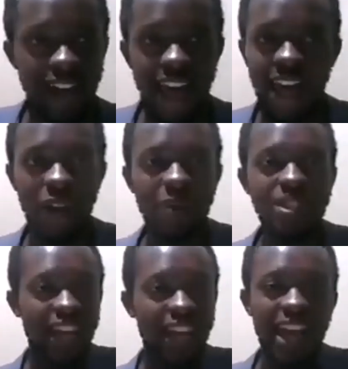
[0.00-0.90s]
I
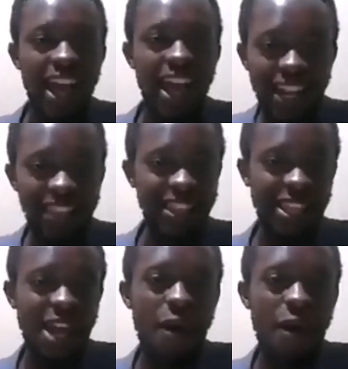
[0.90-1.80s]
cannot take anything
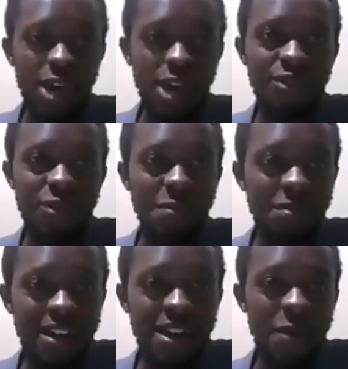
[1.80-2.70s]
away from
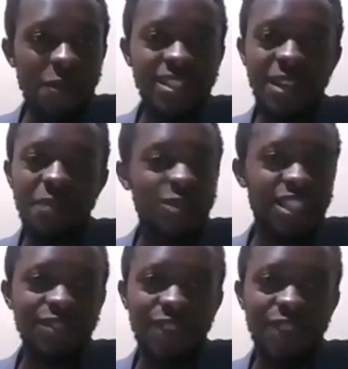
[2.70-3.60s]
Mr. Mutua's
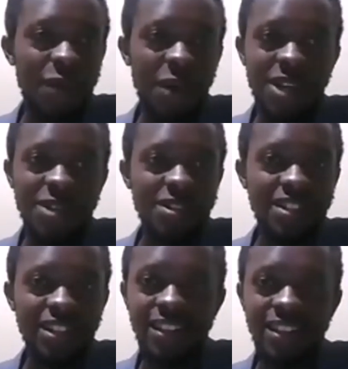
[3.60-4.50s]
evaluation.
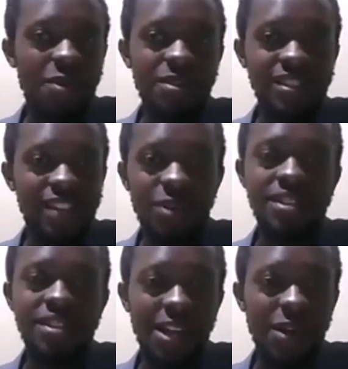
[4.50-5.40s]
That was that was
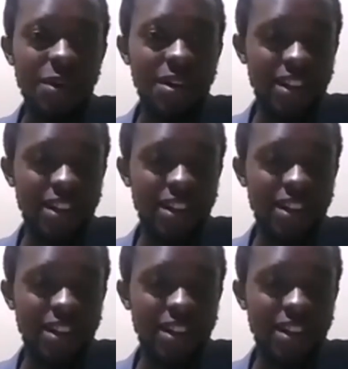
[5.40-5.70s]
really good.